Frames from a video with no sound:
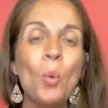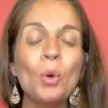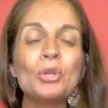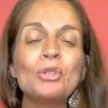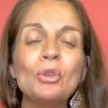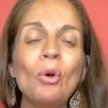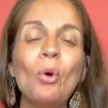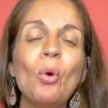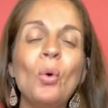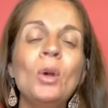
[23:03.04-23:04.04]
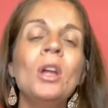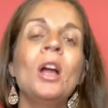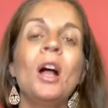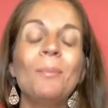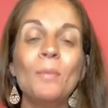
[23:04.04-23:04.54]
We're so
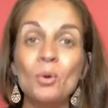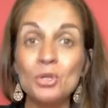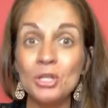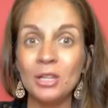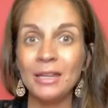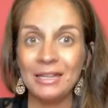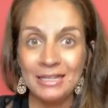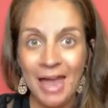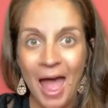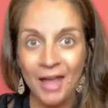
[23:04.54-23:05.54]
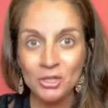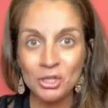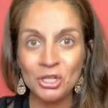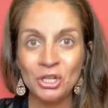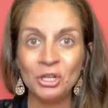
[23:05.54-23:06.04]
emotionally
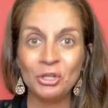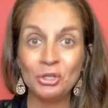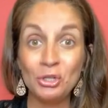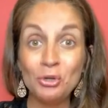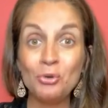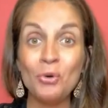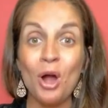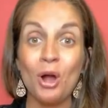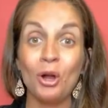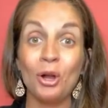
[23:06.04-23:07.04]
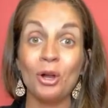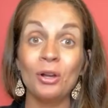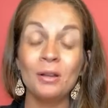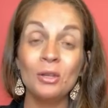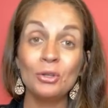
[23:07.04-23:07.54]
attached to our
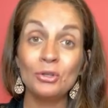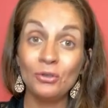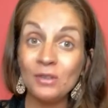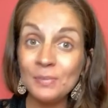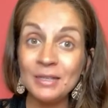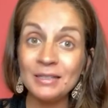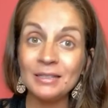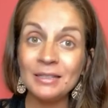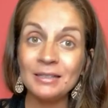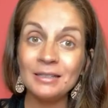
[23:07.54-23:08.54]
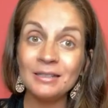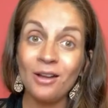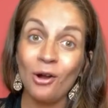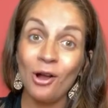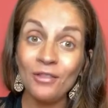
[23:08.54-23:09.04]
service businesses,
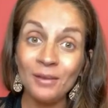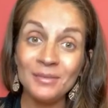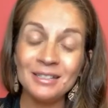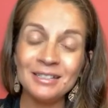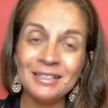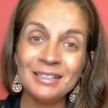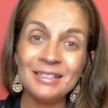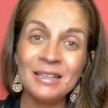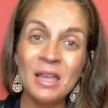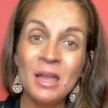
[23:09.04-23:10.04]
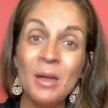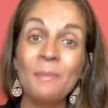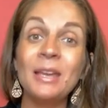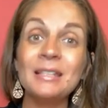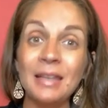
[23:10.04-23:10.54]
our online businesses,
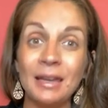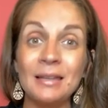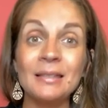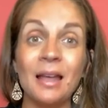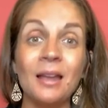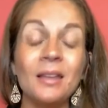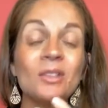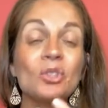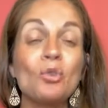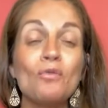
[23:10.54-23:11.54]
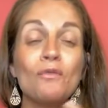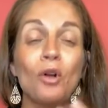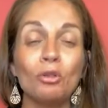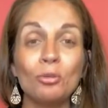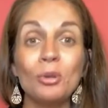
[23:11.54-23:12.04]
because like I said, it's so
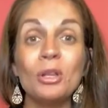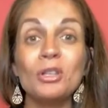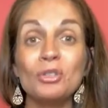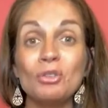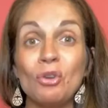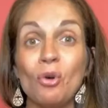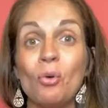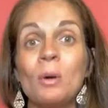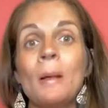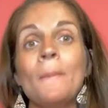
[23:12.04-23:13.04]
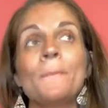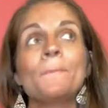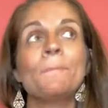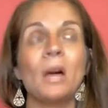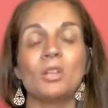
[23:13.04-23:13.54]
vulnerable. It's so
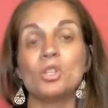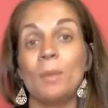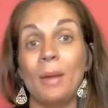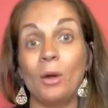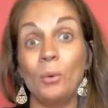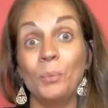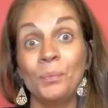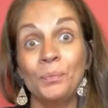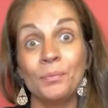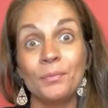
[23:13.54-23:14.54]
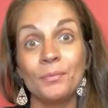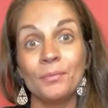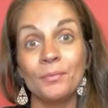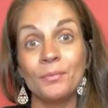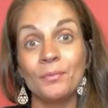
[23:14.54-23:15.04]
much about
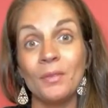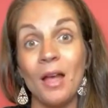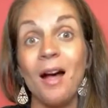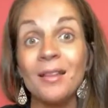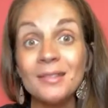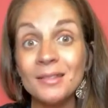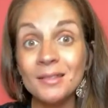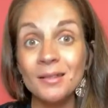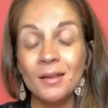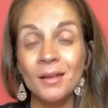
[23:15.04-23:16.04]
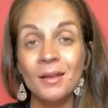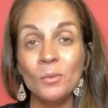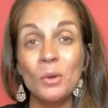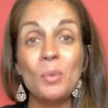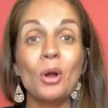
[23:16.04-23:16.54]
us.
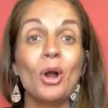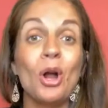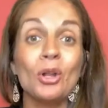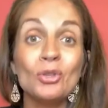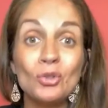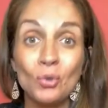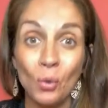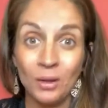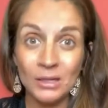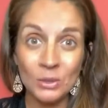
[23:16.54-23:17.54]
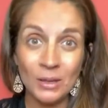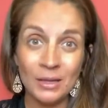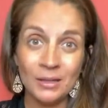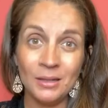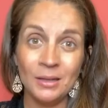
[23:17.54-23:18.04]
We put our heart and soul into
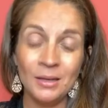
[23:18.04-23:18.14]
it.